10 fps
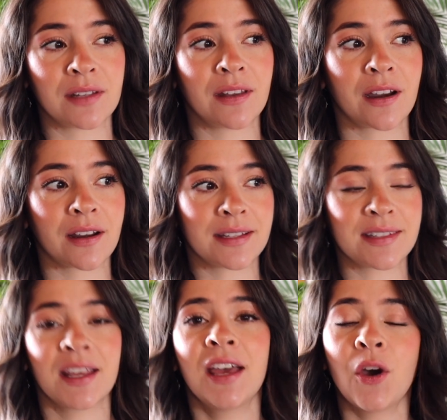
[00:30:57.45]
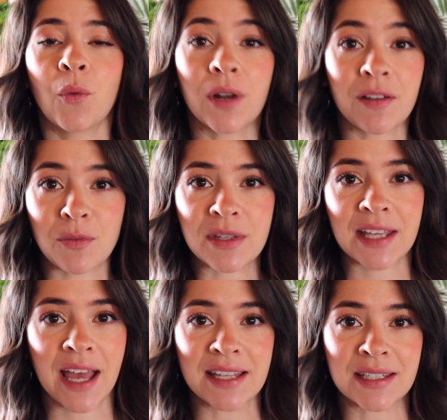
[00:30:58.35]
in there because one of them is
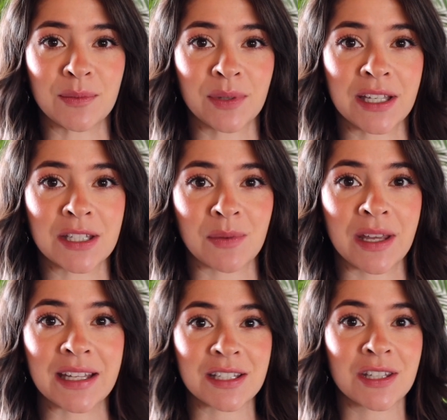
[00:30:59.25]
a cast in place ring.